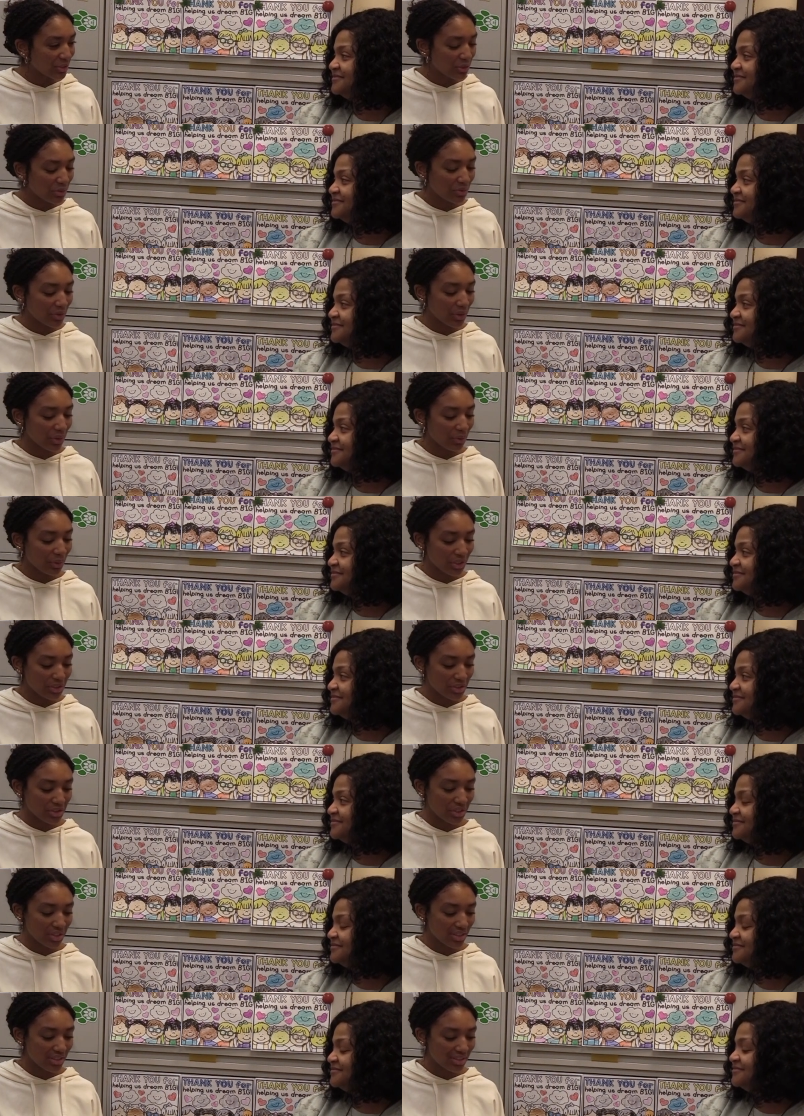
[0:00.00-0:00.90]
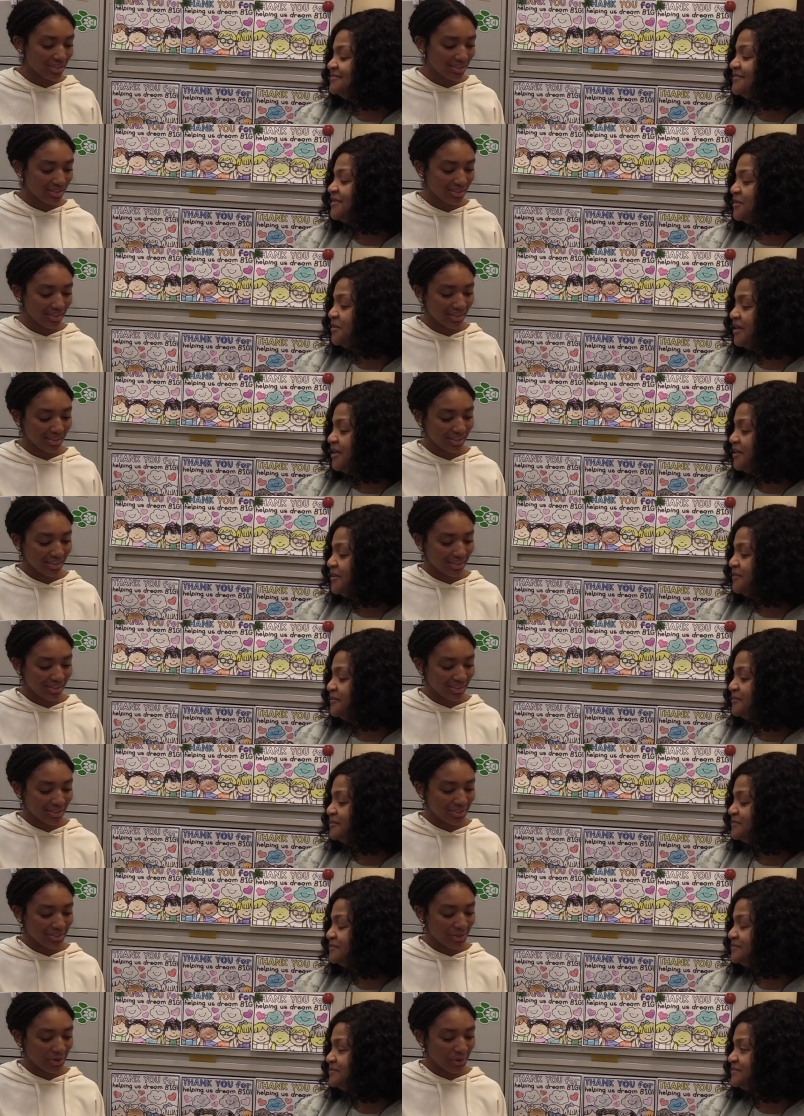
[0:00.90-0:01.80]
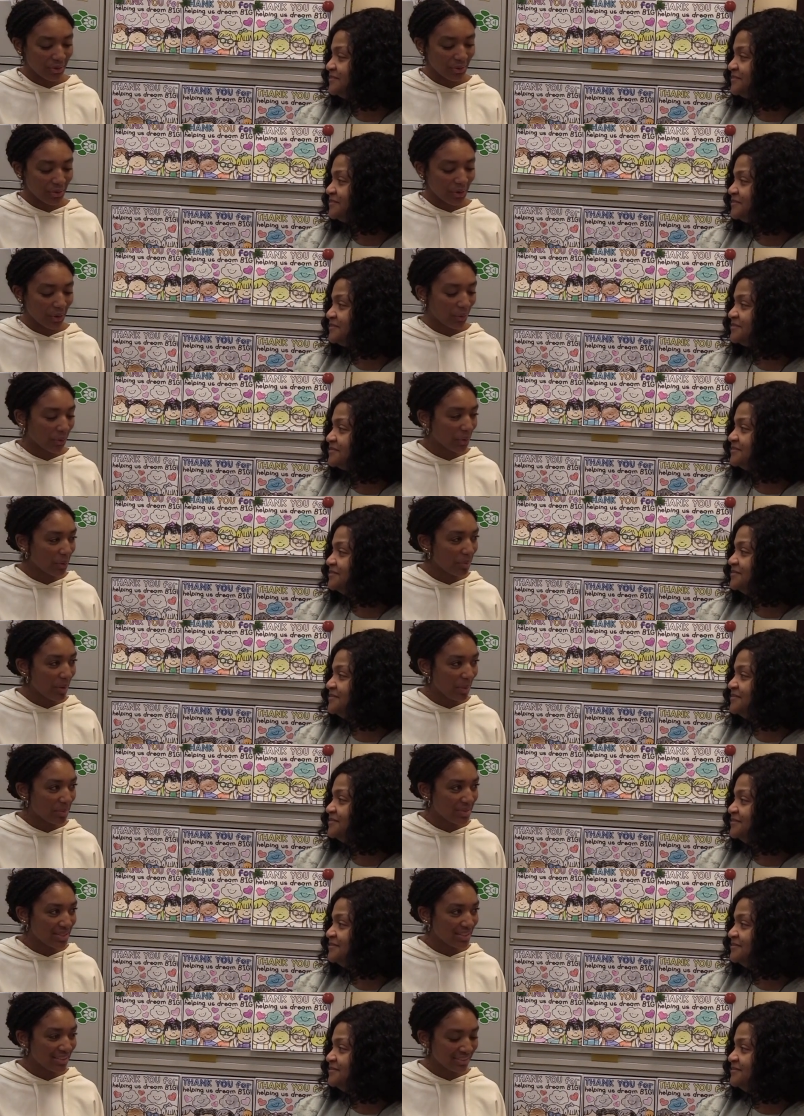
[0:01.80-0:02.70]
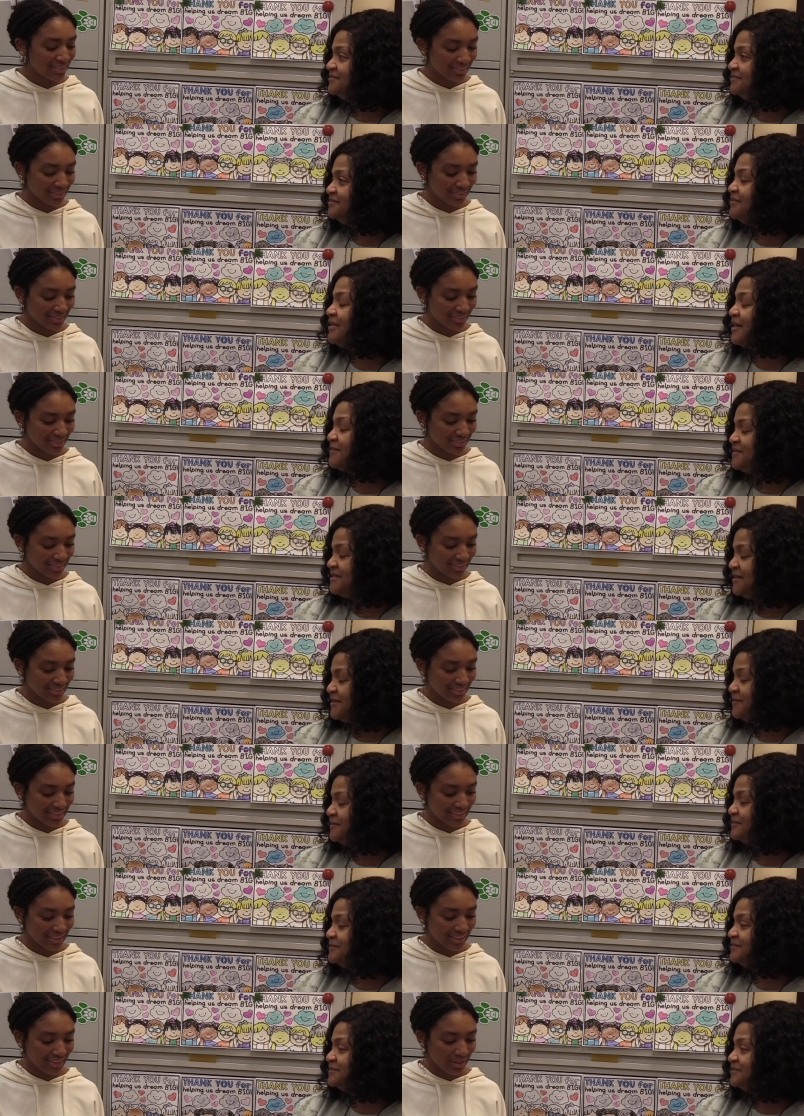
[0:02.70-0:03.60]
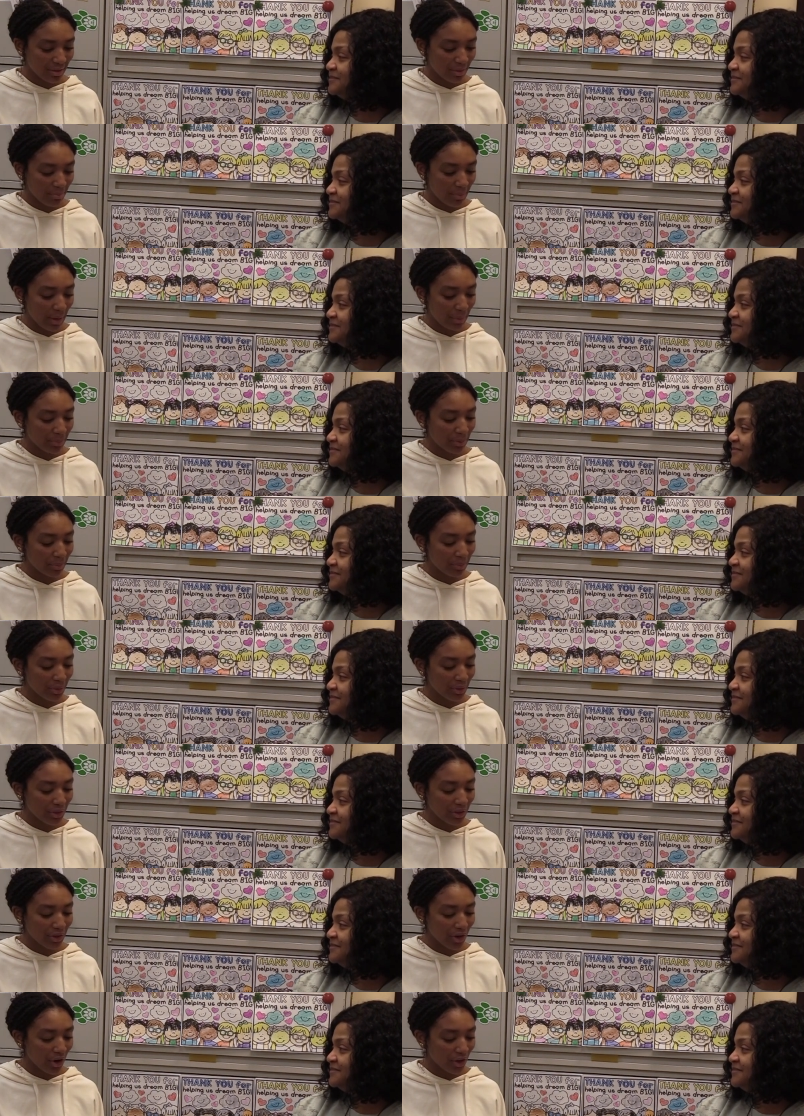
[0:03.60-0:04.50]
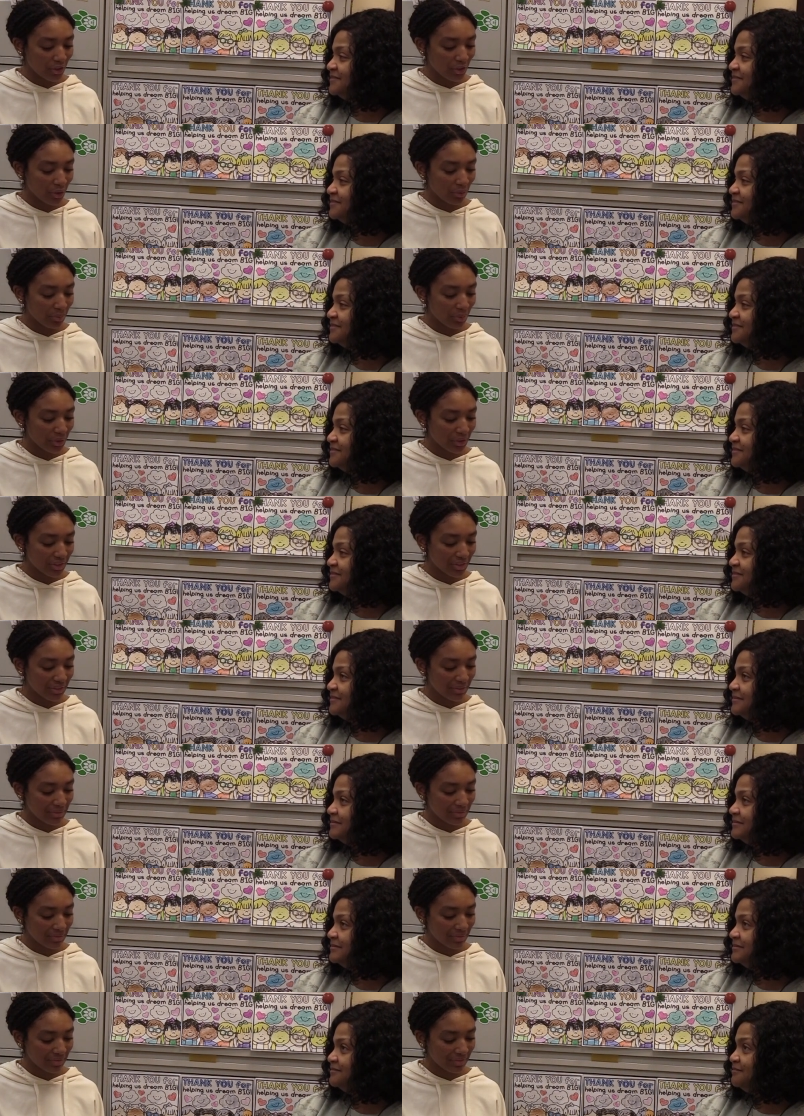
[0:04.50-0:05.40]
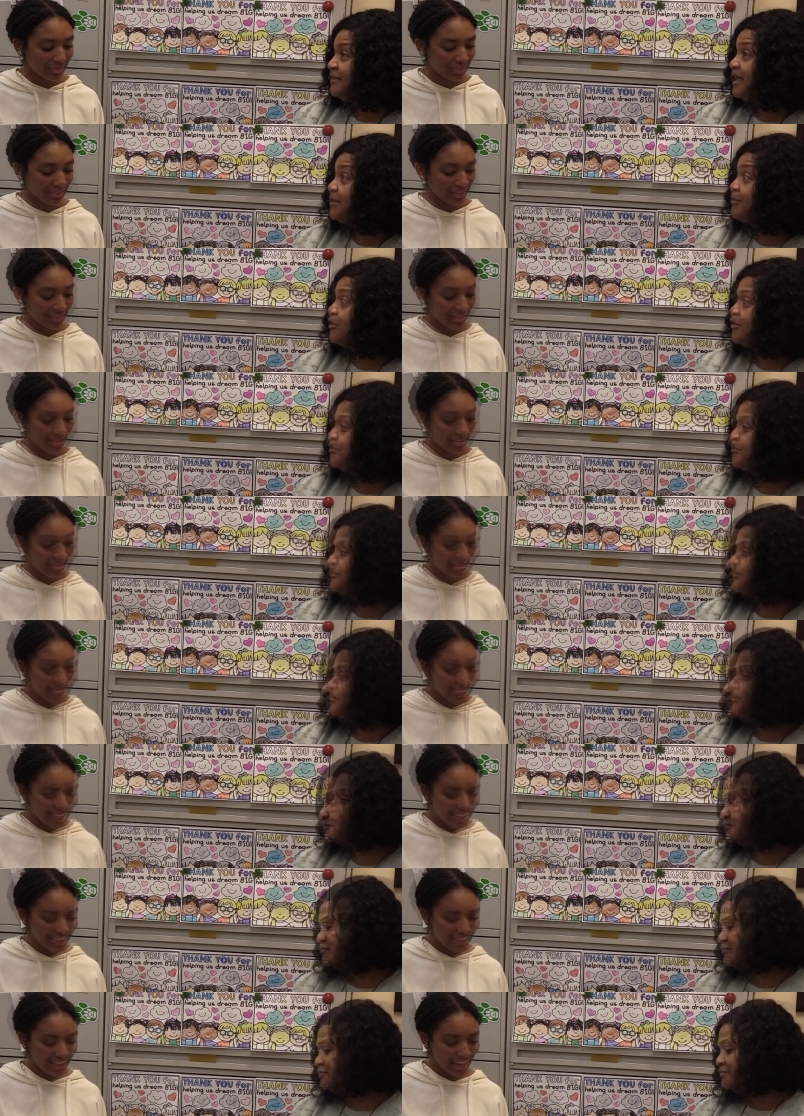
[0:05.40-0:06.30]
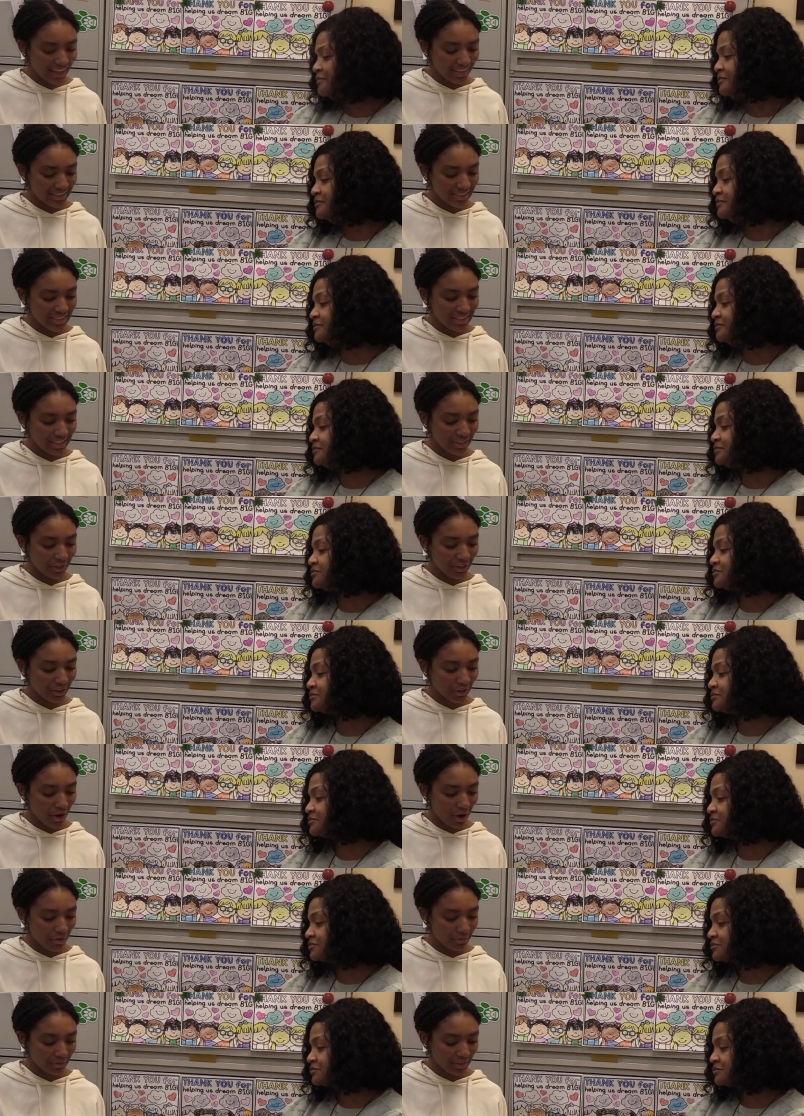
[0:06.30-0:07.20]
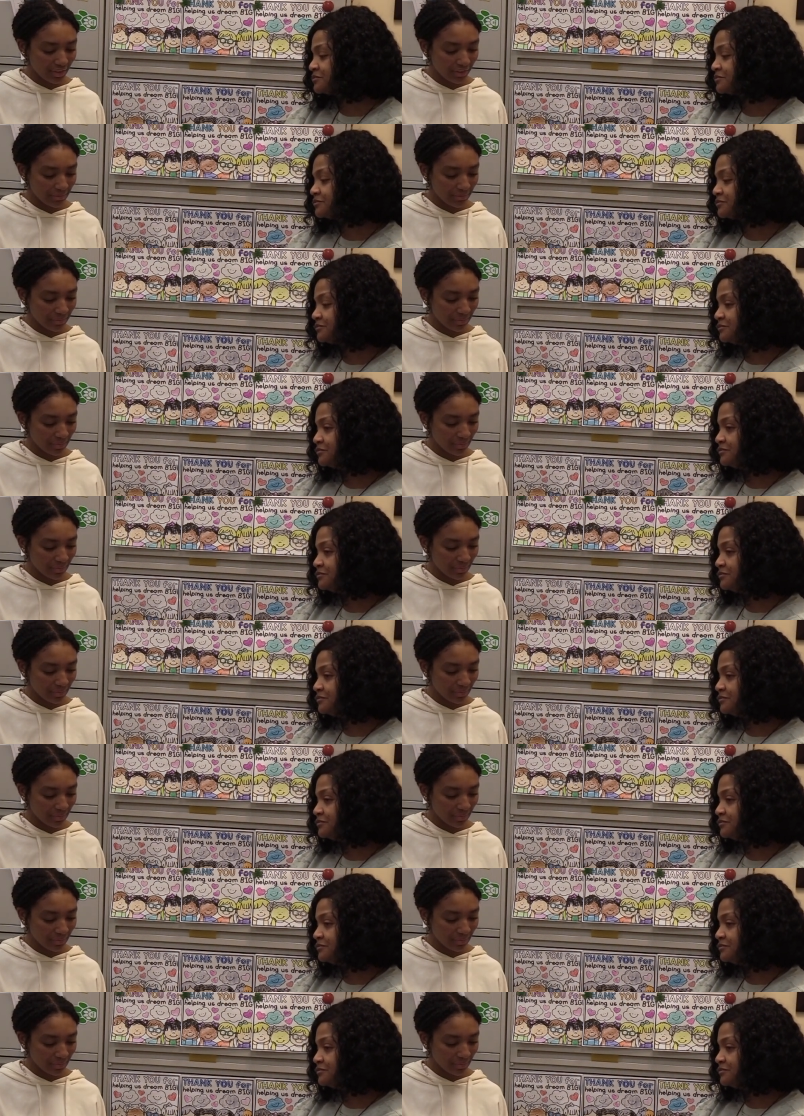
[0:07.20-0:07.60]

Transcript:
Speaker 1: trivia questions. Okay. So Coke or Pepsi? Pepsi. Paper book or audiobook? Paper. And then tea or coffee?